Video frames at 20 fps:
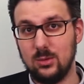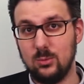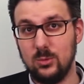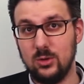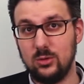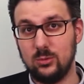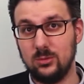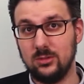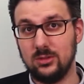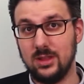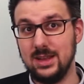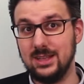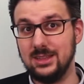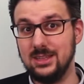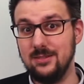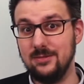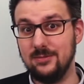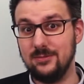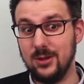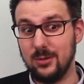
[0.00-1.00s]
which was
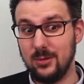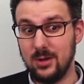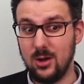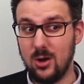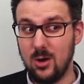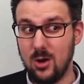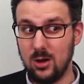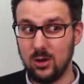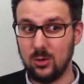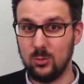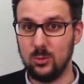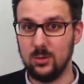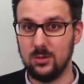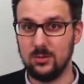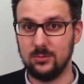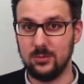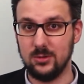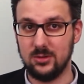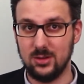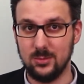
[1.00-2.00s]
likely very
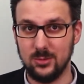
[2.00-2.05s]
awkward for